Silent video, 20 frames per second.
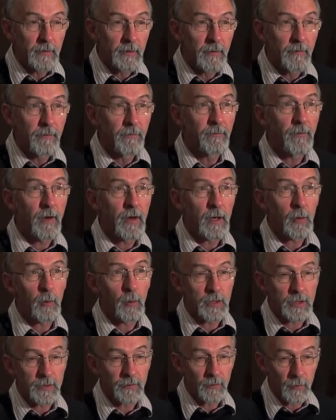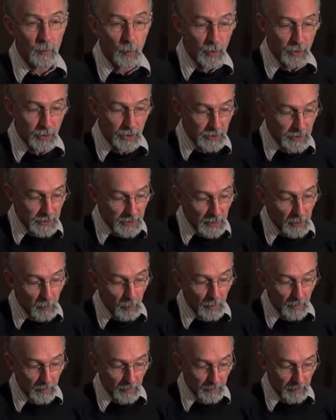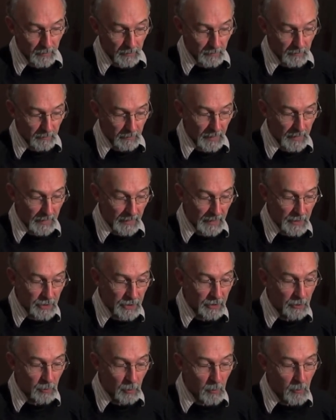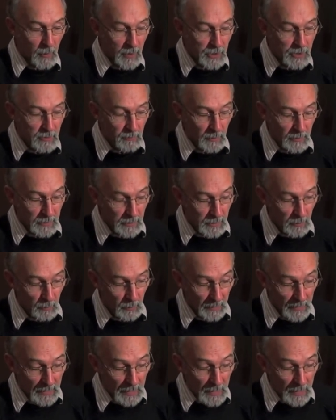find out what you're dealing with and actually do a measurement. So we